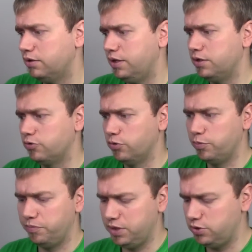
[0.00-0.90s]
in the group
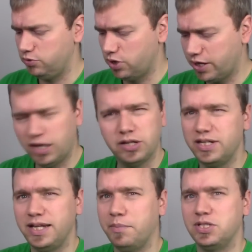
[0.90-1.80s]
with me too. Dark Eldar
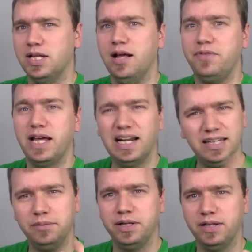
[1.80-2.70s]
didn't get much love. They got a
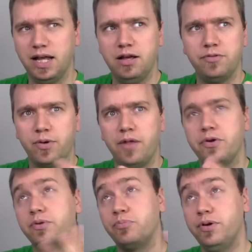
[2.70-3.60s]
little bit of love around
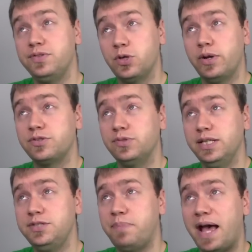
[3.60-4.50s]
their previous Codex
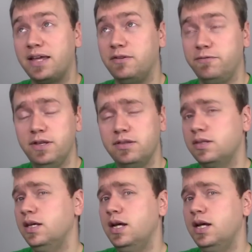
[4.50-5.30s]
release back in 5th.